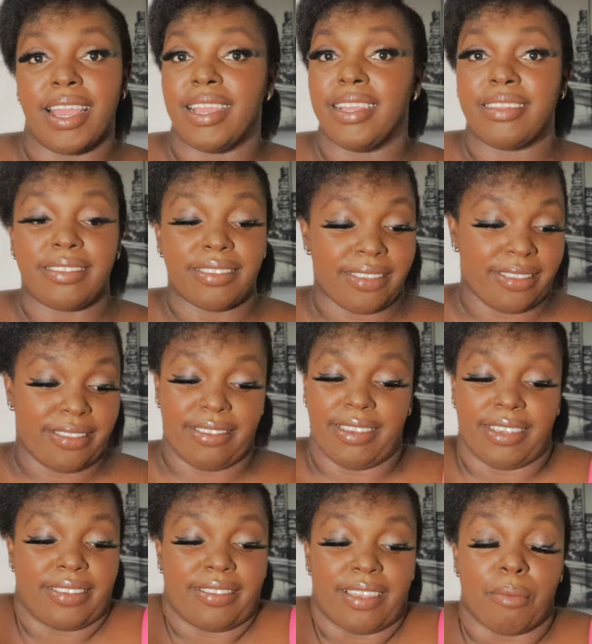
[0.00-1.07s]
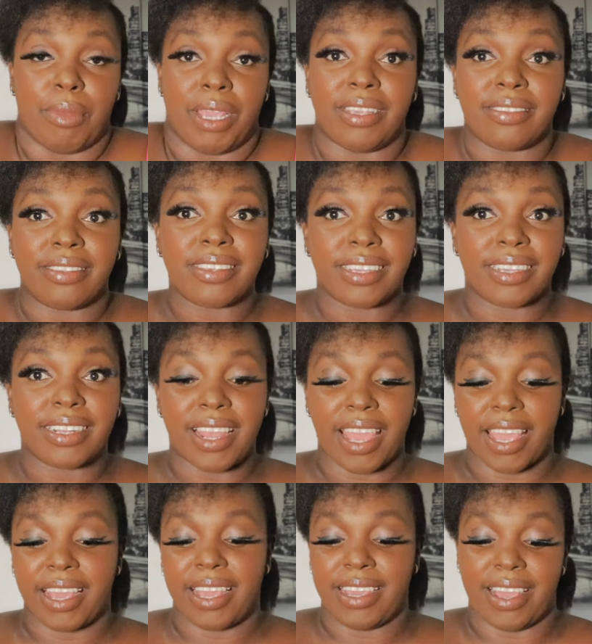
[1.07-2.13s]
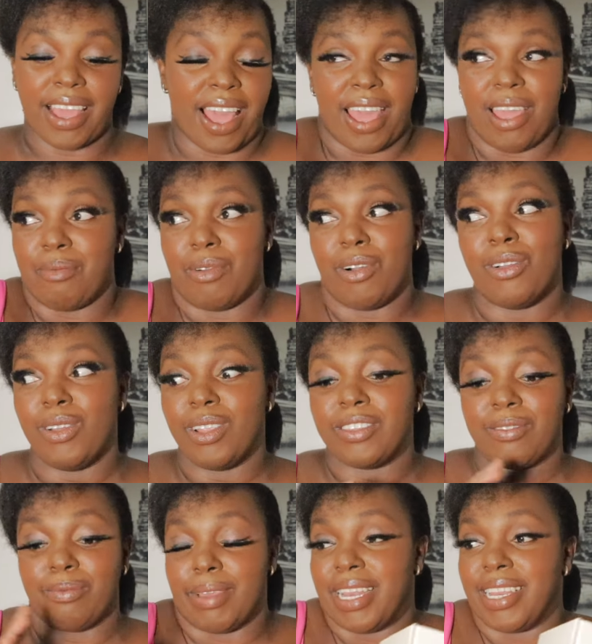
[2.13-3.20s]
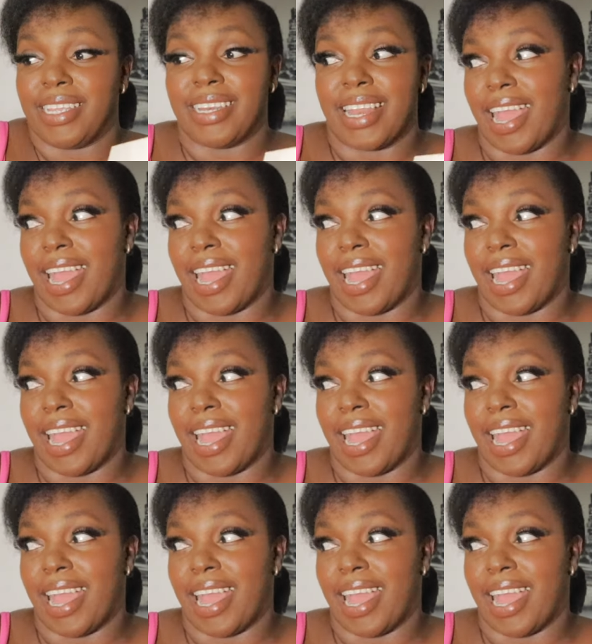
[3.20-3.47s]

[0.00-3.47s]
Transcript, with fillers: it's just amazing. Like, I'm always smelling